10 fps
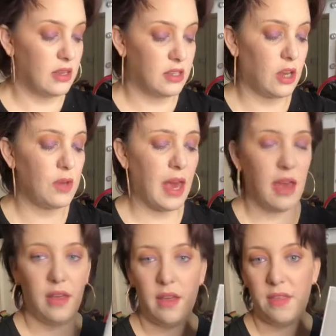So
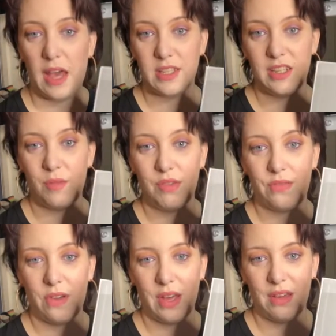yeah, that's number
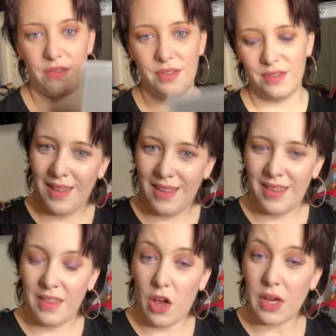5.
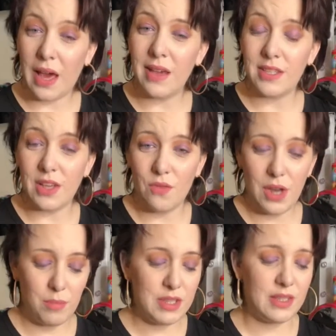Okay, so
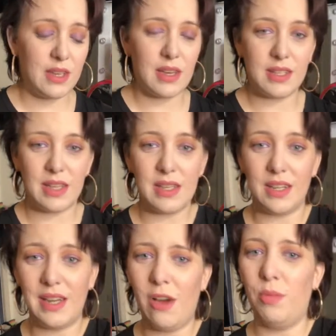number 6 is
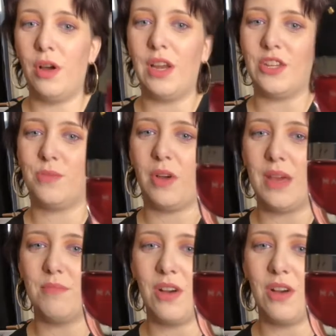a nail polish by